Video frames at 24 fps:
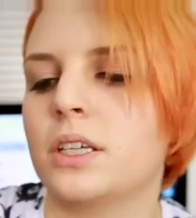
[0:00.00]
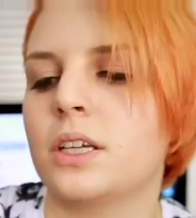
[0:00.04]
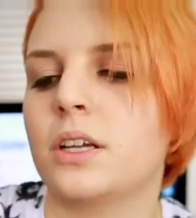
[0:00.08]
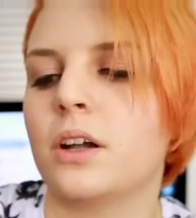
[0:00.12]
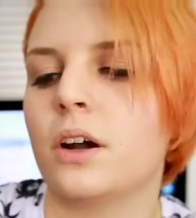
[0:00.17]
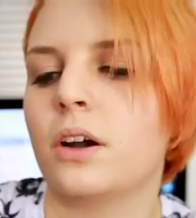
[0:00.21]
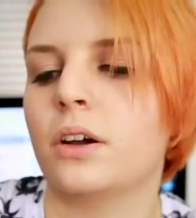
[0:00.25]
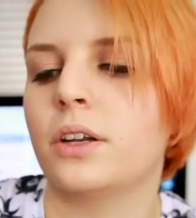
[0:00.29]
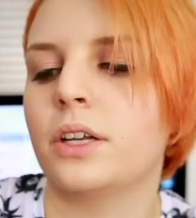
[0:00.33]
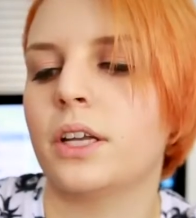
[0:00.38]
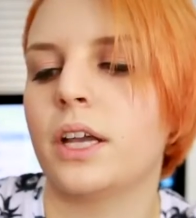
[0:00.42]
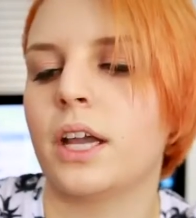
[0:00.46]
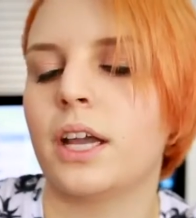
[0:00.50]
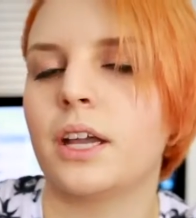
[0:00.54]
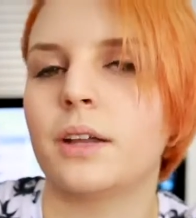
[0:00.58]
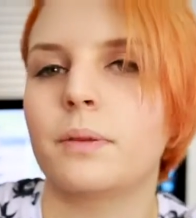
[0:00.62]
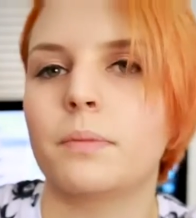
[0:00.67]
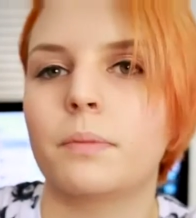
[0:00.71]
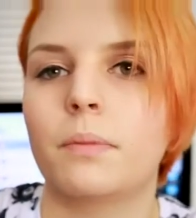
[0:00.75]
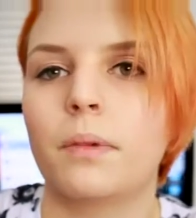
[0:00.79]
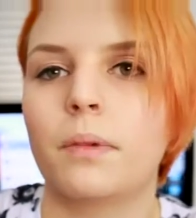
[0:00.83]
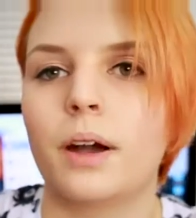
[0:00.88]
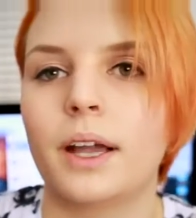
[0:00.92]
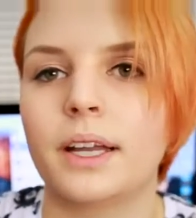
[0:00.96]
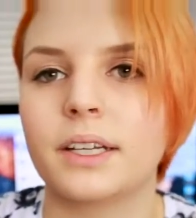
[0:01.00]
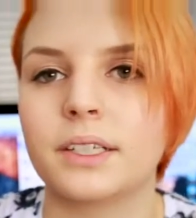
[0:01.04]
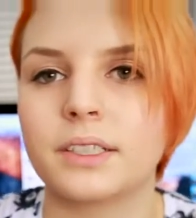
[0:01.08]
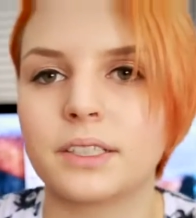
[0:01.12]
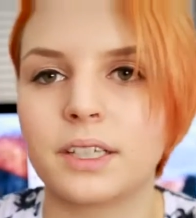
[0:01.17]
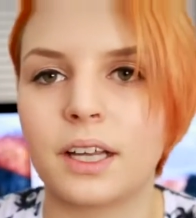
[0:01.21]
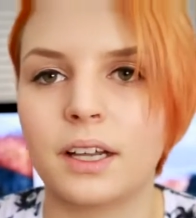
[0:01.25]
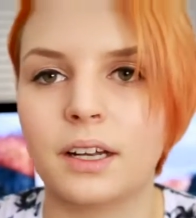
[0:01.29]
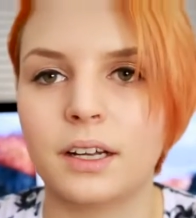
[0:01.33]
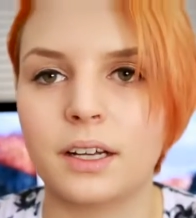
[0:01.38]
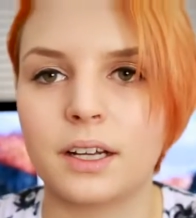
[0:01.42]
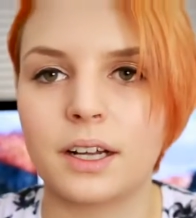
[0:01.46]
is the Garnier
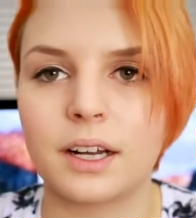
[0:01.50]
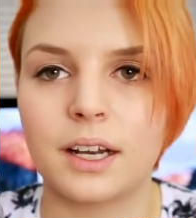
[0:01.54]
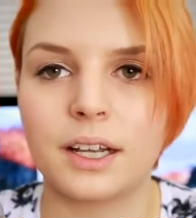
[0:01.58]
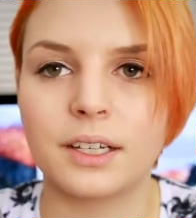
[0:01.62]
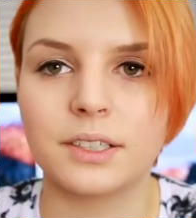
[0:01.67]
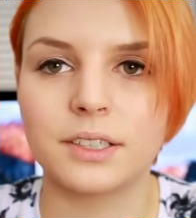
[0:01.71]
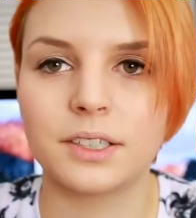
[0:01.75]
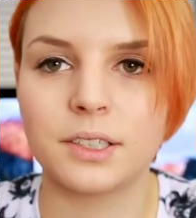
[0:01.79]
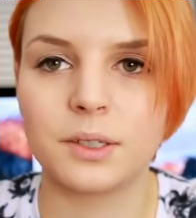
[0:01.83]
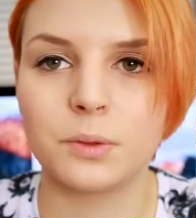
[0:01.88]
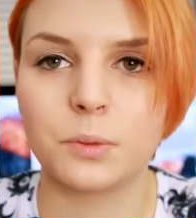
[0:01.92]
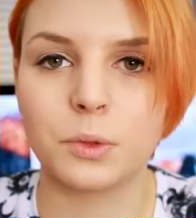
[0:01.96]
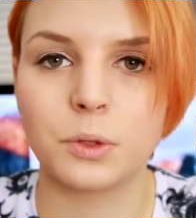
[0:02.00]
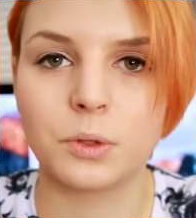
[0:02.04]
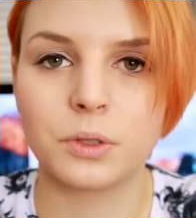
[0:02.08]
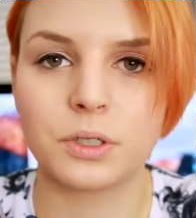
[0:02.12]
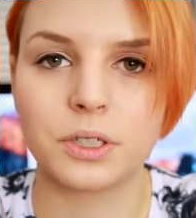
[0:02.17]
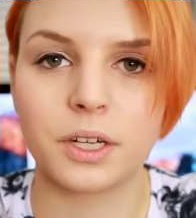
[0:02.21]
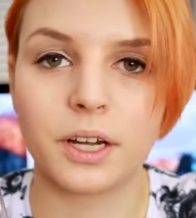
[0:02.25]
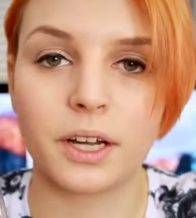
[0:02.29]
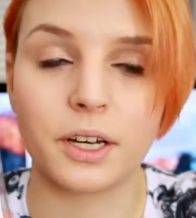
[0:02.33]
Micellar Cleansing Water,